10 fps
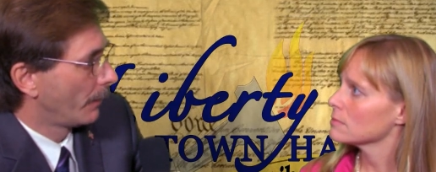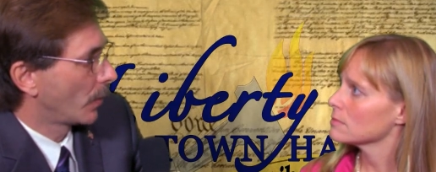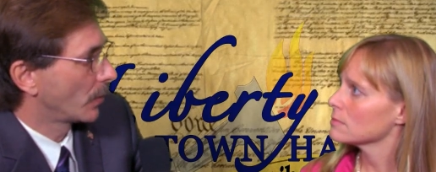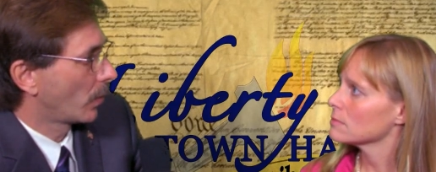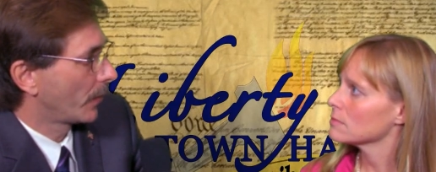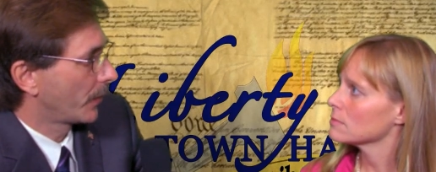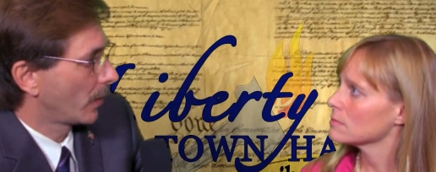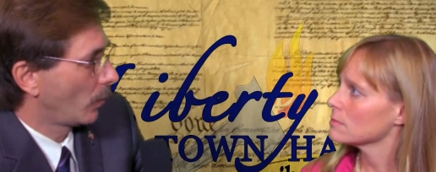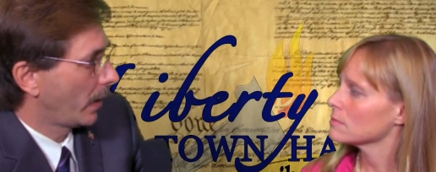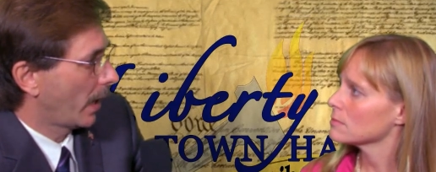Speaker 1: there was one
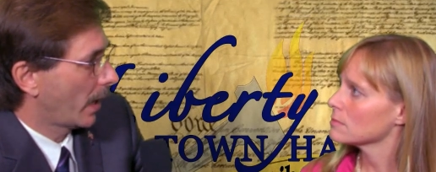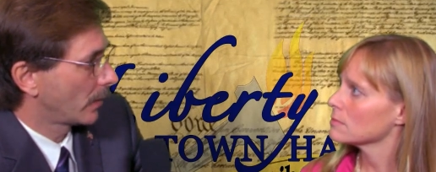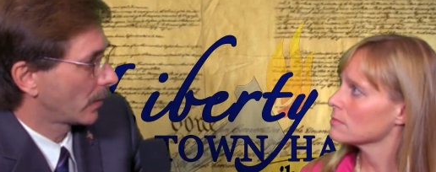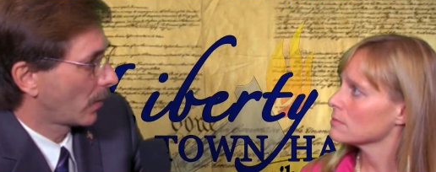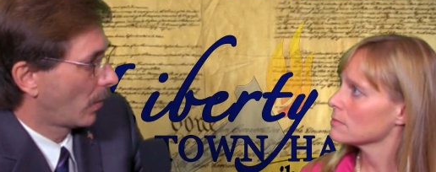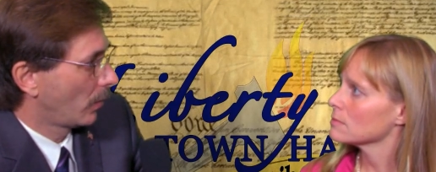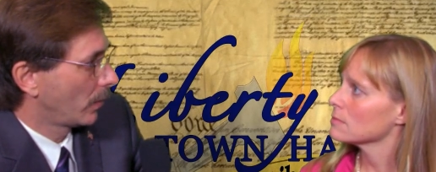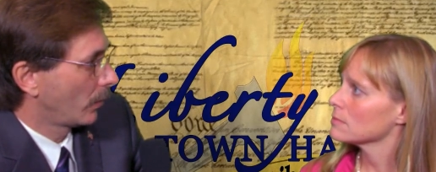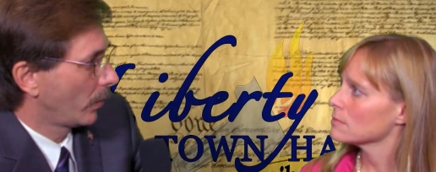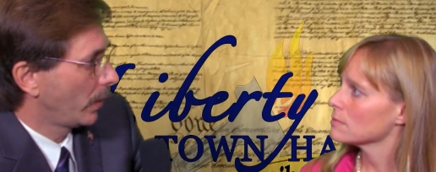thing we had as a
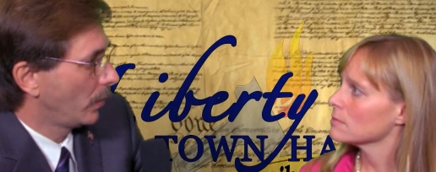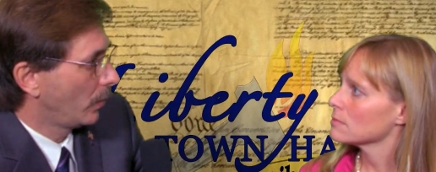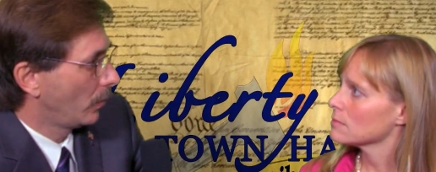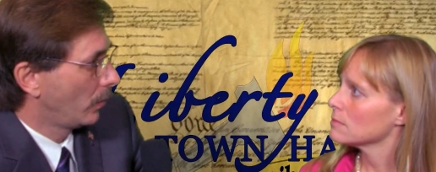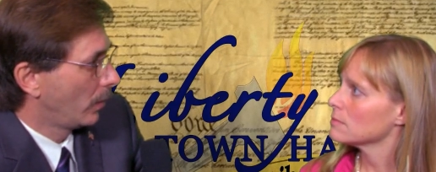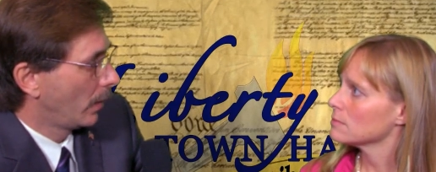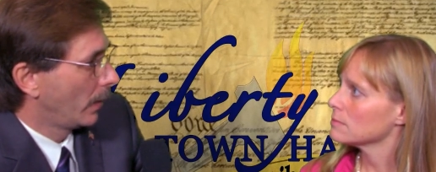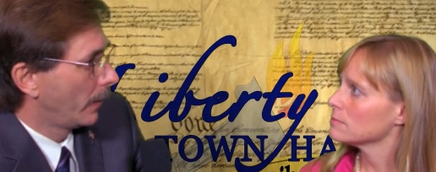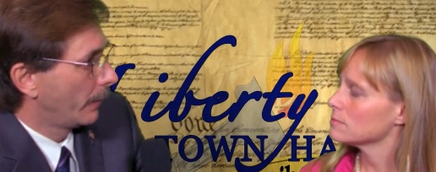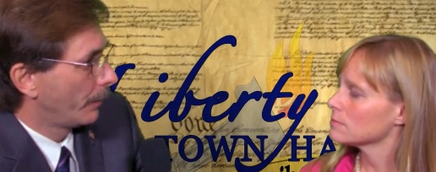code that we knew
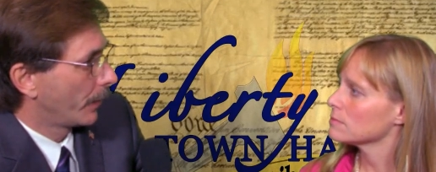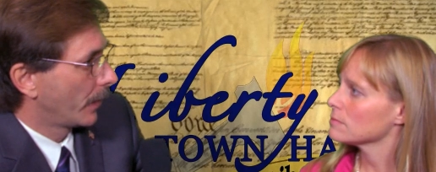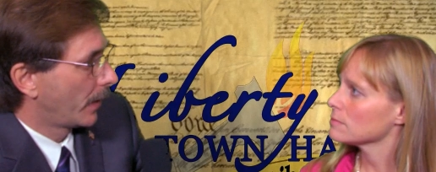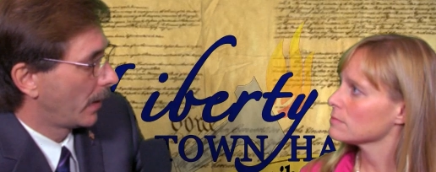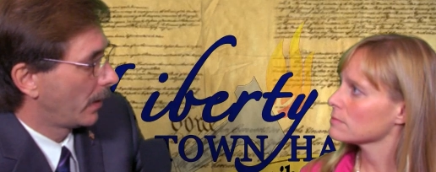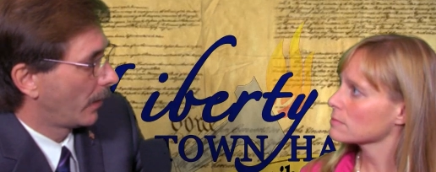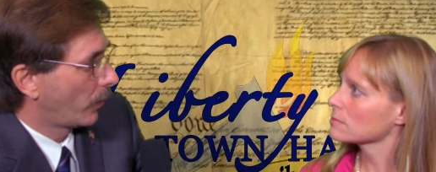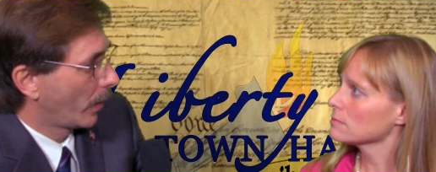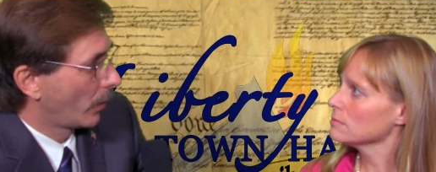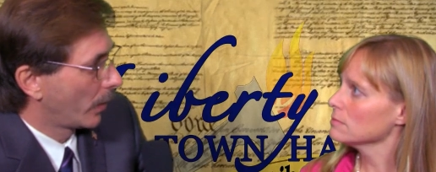that
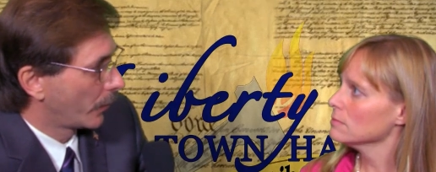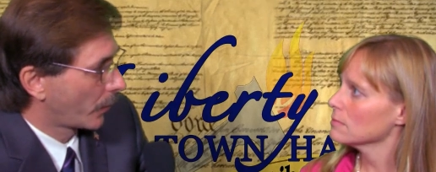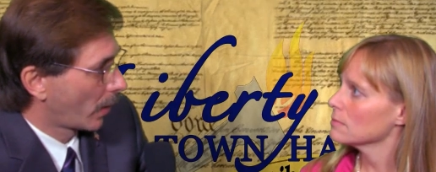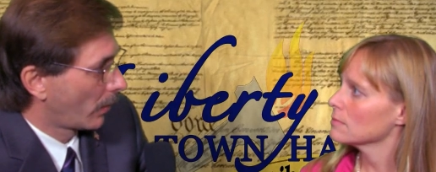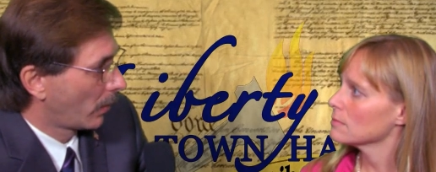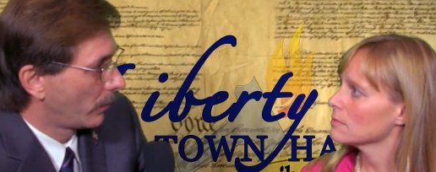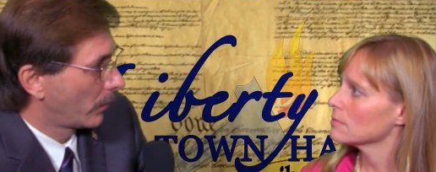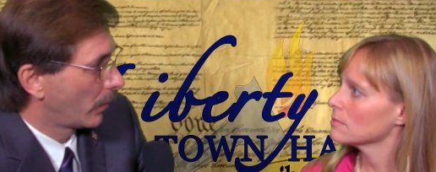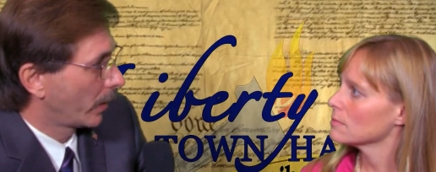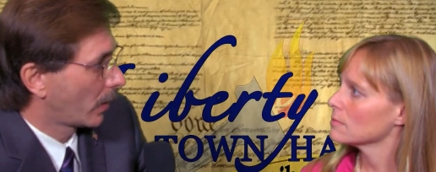if we were in trouble
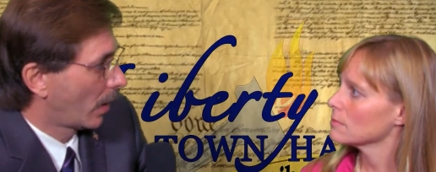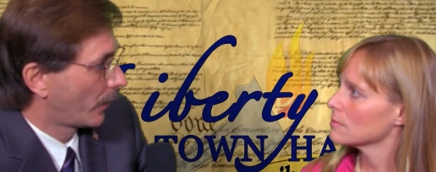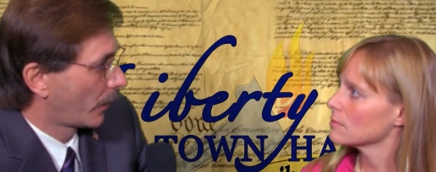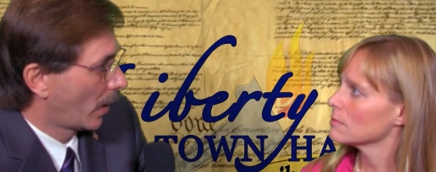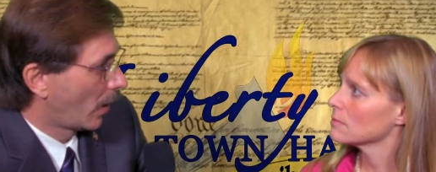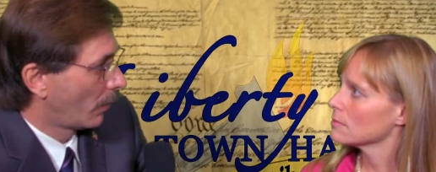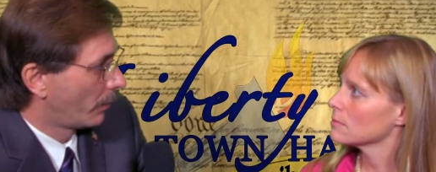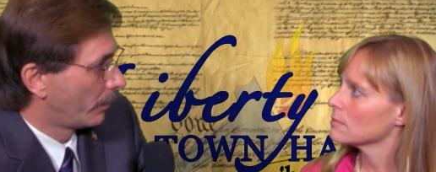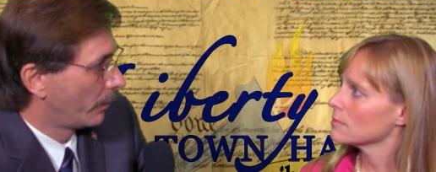and we called for help,